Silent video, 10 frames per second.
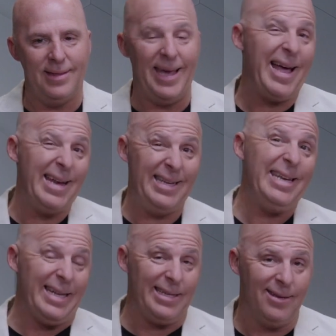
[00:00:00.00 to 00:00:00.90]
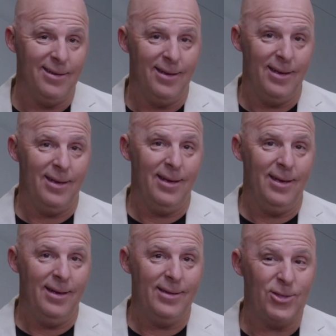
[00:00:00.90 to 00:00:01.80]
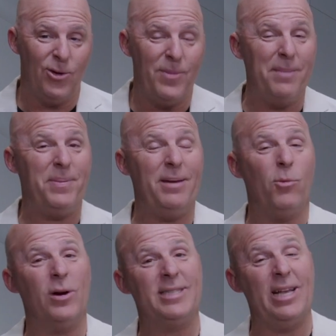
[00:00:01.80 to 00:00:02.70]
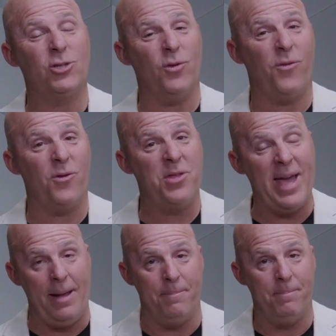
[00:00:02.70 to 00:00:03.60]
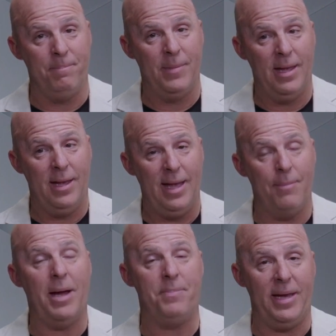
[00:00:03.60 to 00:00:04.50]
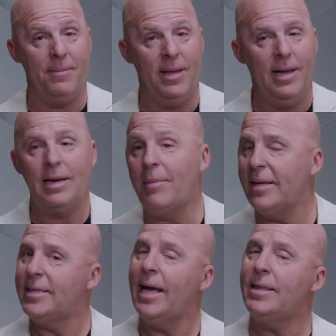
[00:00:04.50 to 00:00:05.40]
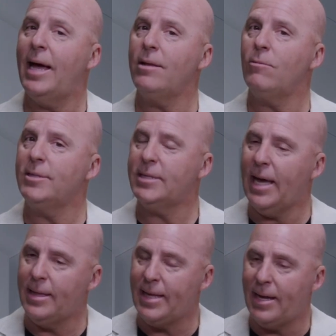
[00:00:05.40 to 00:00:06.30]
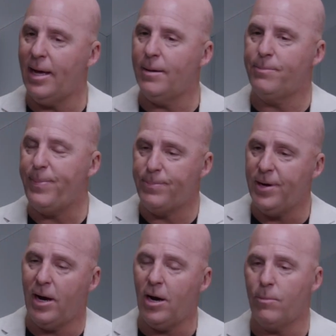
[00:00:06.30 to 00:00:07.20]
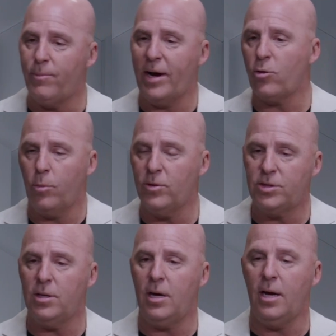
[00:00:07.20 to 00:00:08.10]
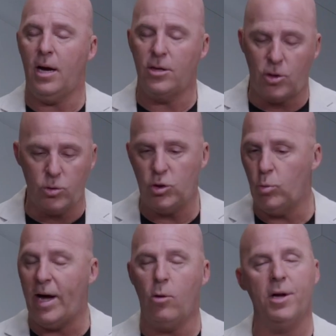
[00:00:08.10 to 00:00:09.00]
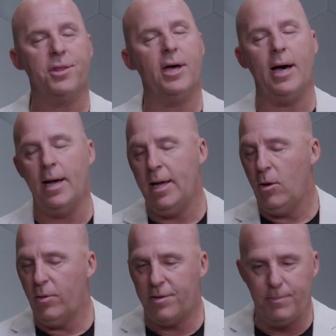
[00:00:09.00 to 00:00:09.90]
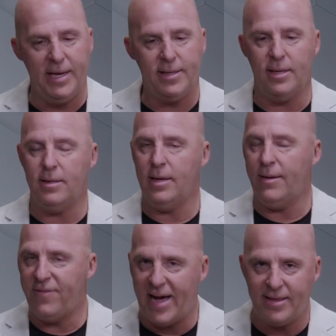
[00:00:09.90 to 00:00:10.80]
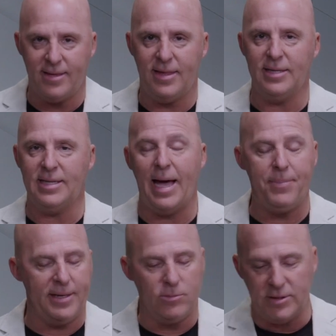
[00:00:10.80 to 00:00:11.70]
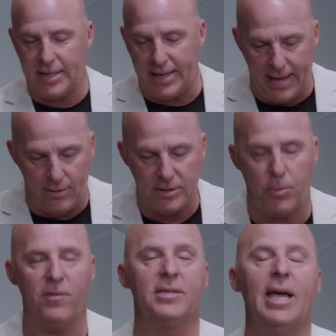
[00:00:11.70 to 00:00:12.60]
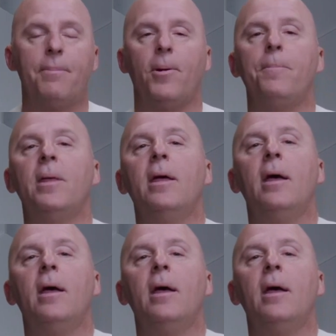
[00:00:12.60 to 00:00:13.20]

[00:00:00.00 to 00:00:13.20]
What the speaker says: they kind of need it. So it might be more essential for them. It might be. Now, I'm not saying that, once again, that our microbials don't do well with meat and fats and things like that, because once again, Erin's a perfect example.